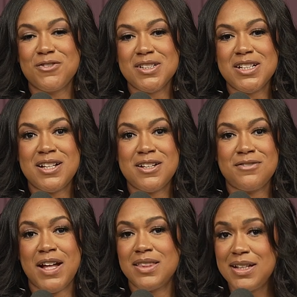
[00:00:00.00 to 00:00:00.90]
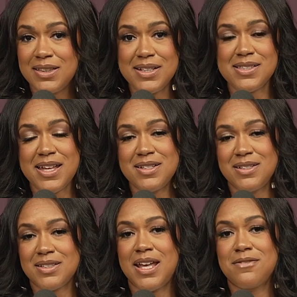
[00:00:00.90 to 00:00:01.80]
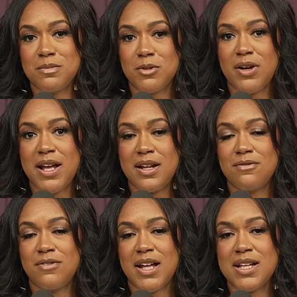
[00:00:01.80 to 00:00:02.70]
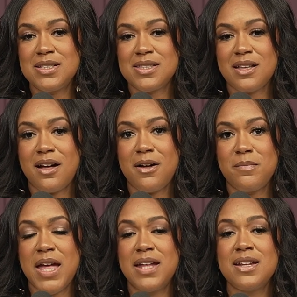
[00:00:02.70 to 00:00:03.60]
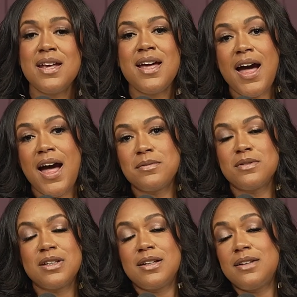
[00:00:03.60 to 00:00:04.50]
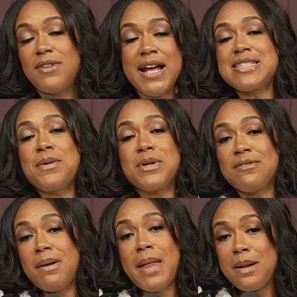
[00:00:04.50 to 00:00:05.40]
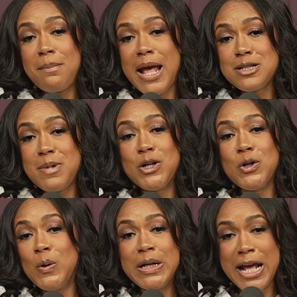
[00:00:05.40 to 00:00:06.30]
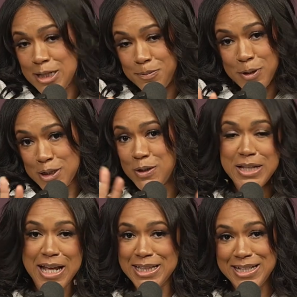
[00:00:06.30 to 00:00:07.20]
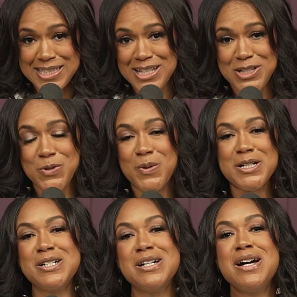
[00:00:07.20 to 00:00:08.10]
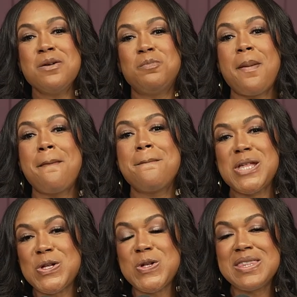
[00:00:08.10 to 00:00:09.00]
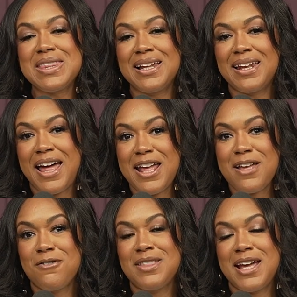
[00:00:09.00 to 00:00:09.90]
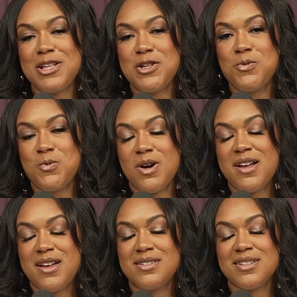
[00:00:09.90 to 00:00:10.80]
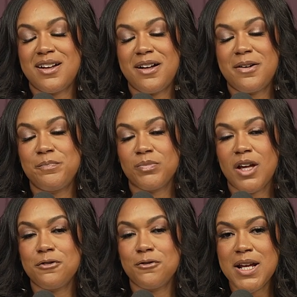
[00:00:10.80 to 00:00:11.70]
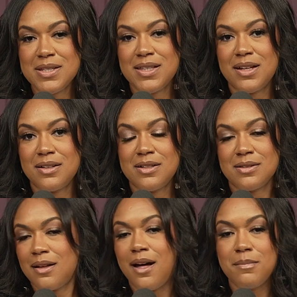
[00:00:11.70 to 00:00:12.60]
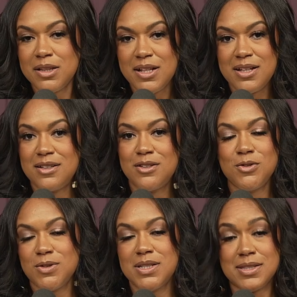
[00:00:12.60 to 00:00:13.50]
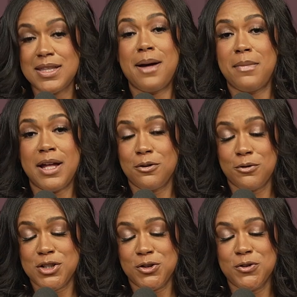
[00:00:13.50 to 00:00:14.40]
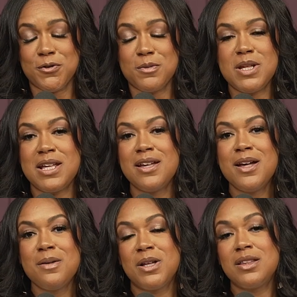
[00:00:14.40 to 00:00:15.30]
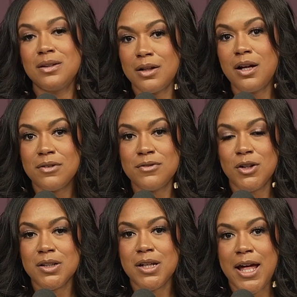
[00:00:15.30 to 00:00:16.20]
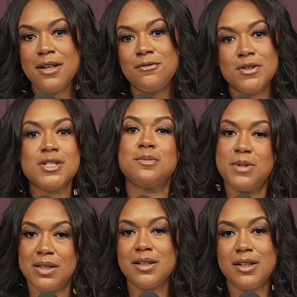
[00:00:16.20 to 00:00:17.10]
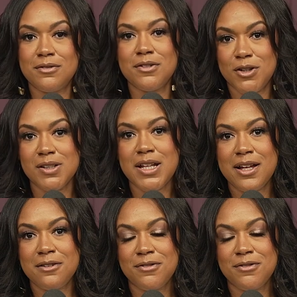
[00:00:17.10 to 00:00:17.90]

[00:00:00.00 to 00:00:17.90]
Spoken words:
for love, I think these ladies just gave some great advice. And the advice I would give, I'm not a matchmaker or an expert, so take this as you will, but build the life that you want. A phrase that is commonly used, this is not an original for me, but the love of your life should be the love of your life.